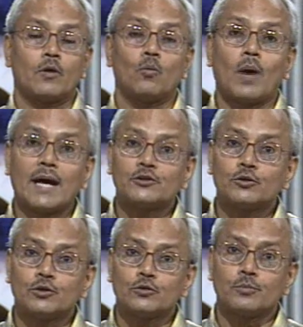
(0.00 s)
why
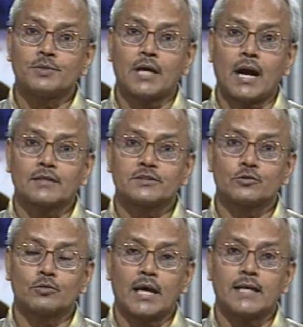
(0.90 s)
should you be
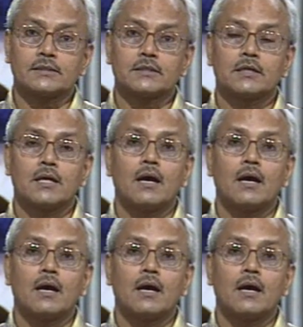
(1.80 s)
asked to write